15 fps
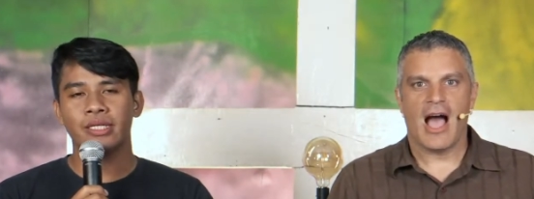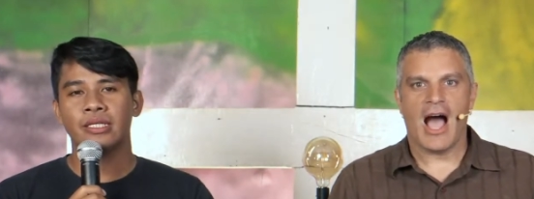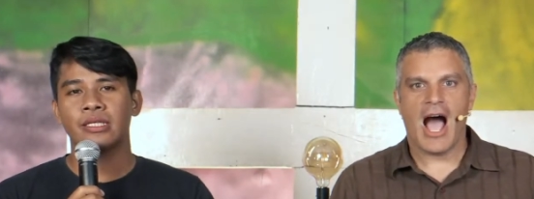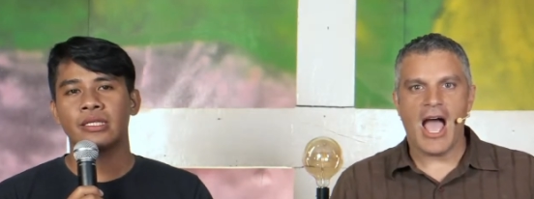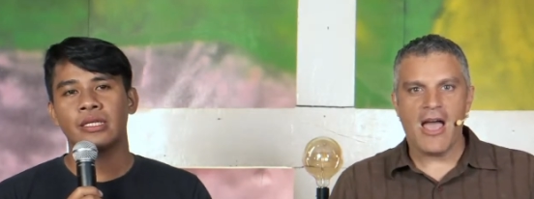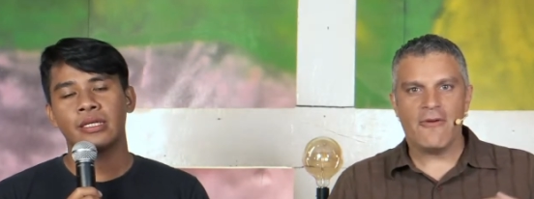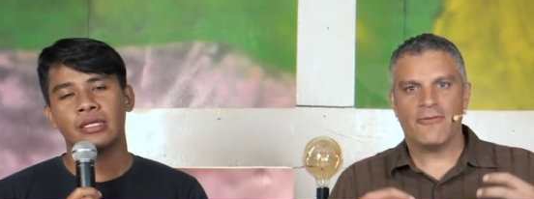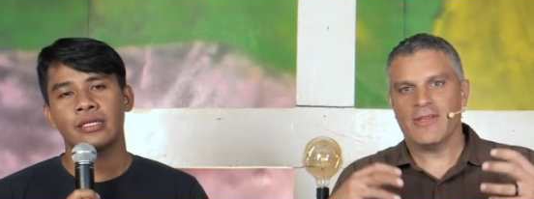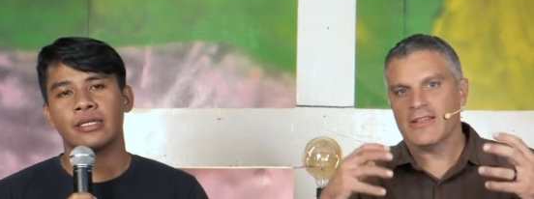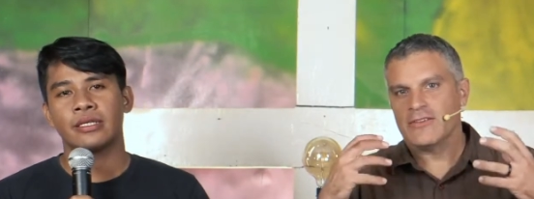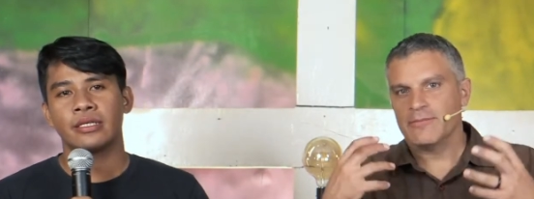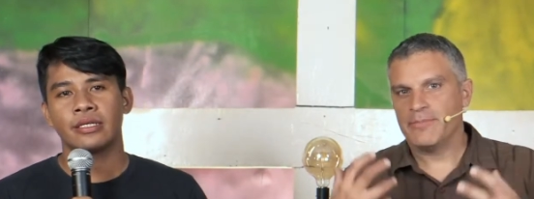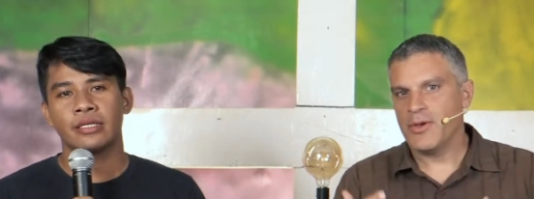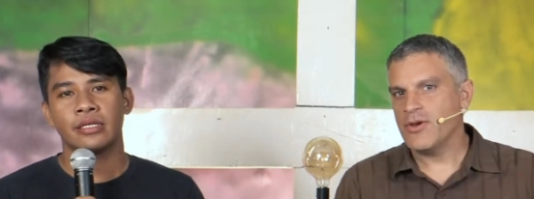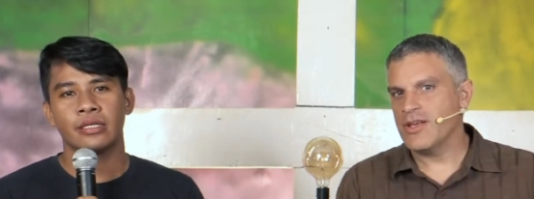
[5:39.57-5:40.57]
Speaker 1: have
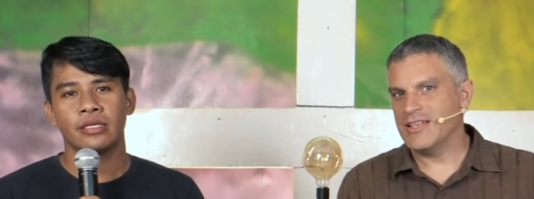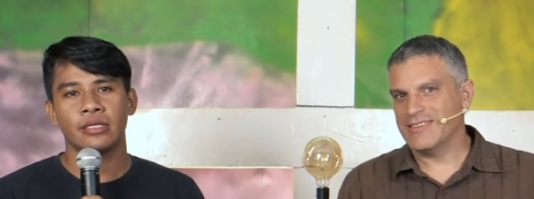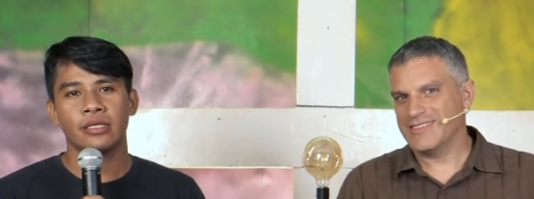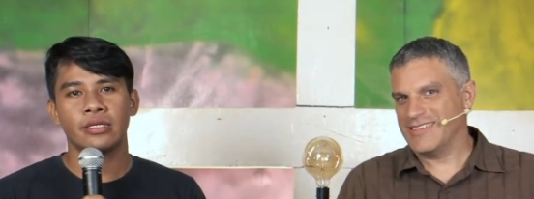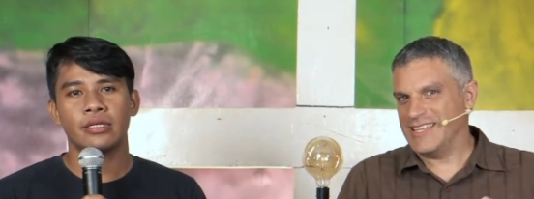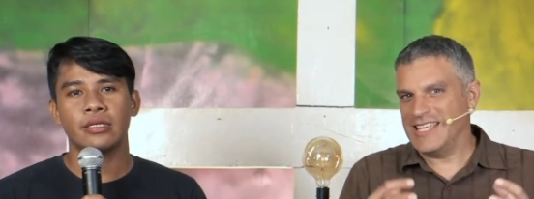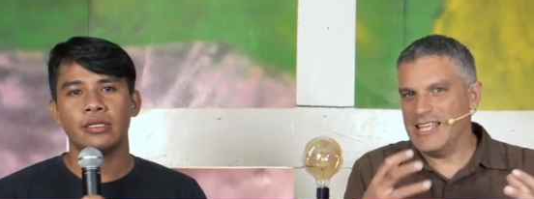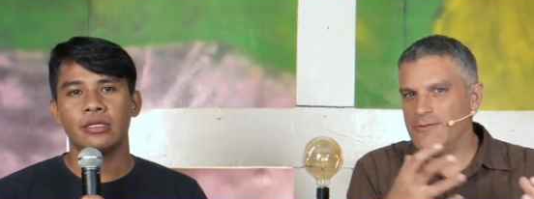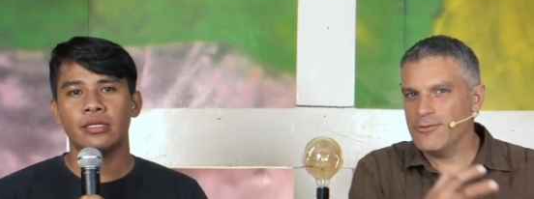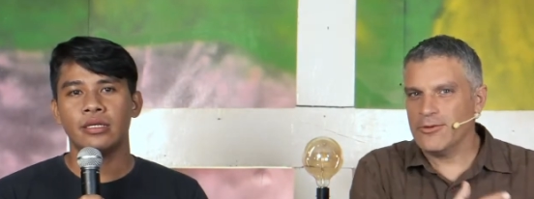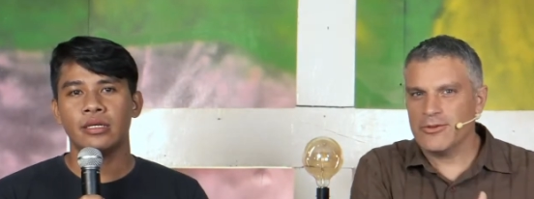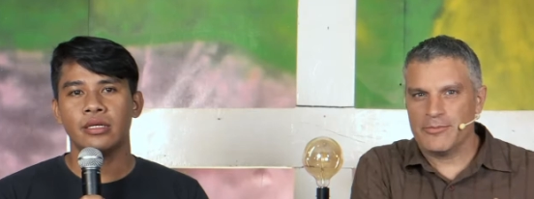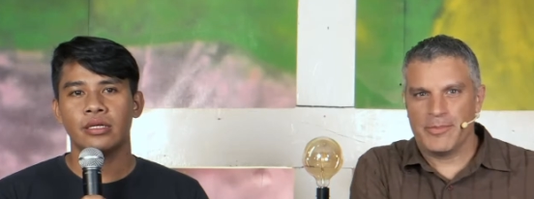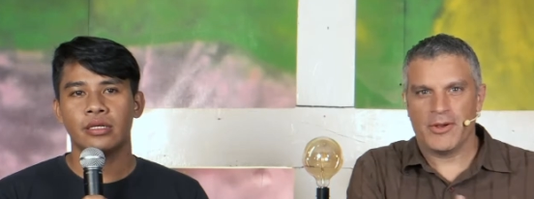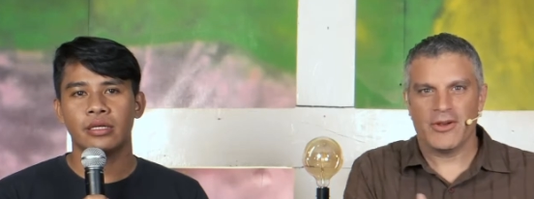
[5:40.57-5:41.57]
experienced
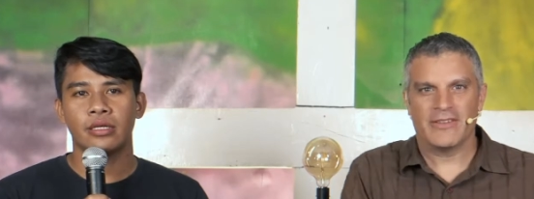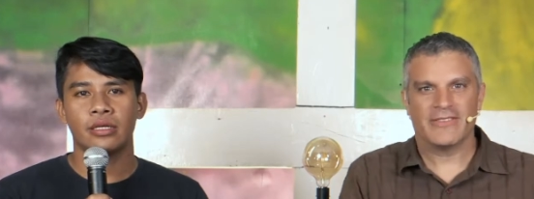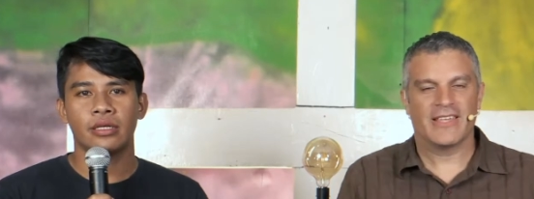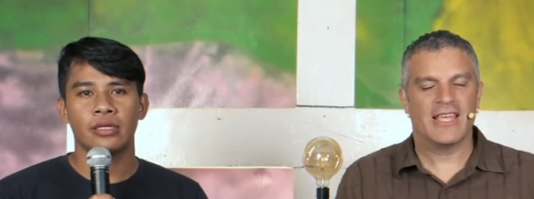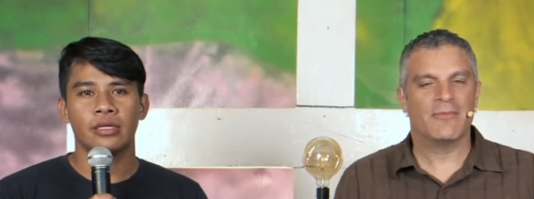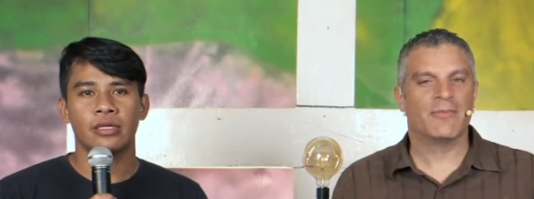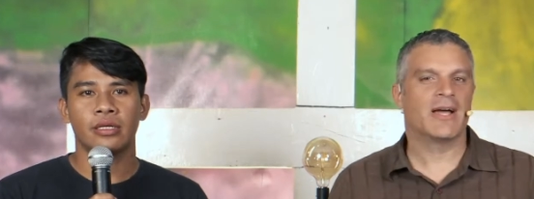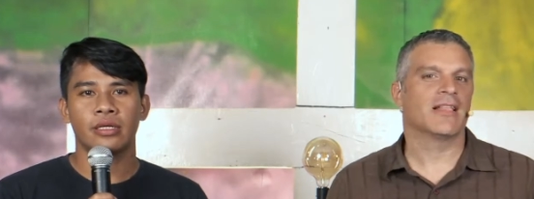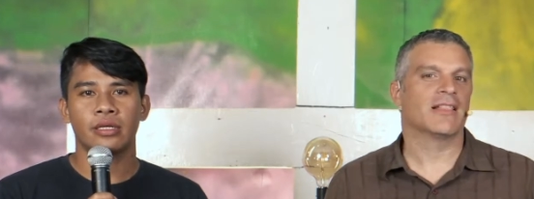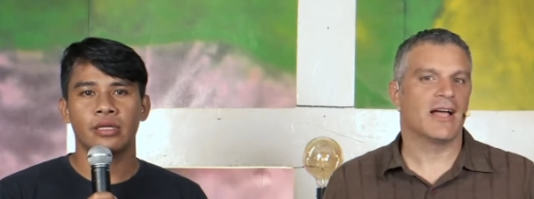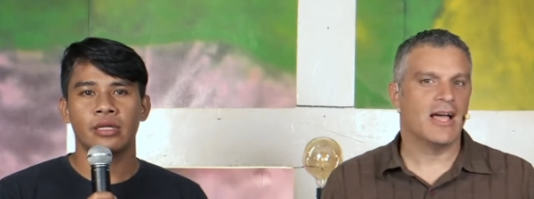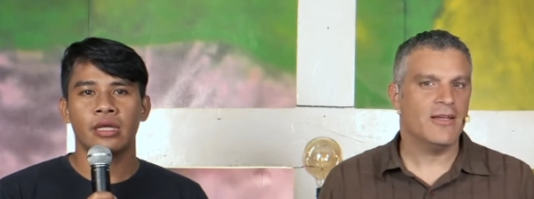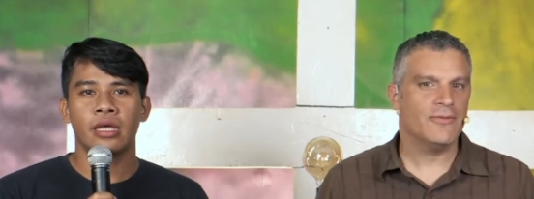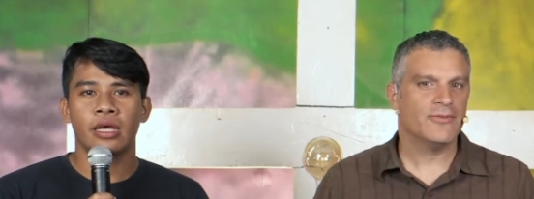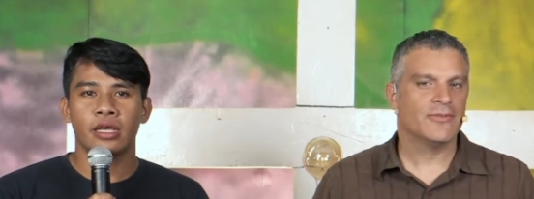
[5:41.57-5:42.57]
evil spirits in my
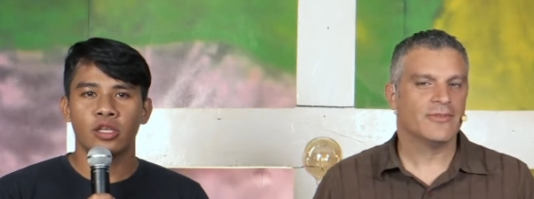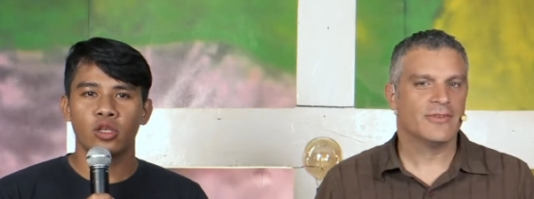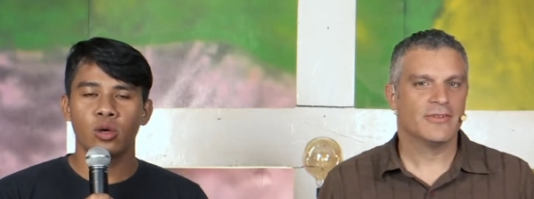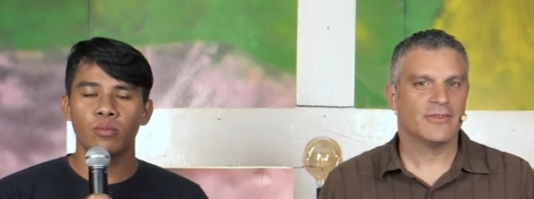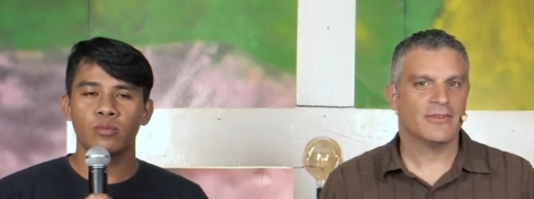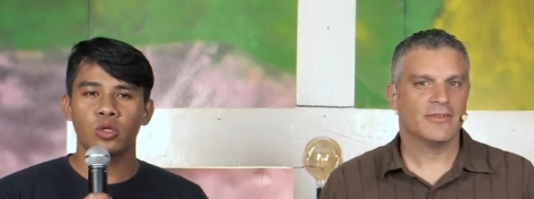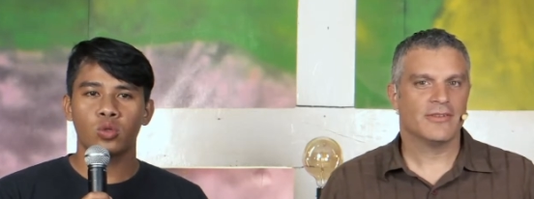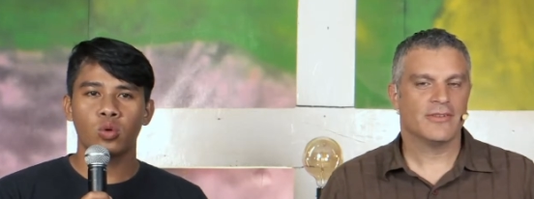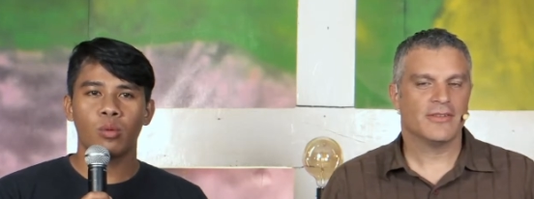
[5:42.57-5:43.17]
life. And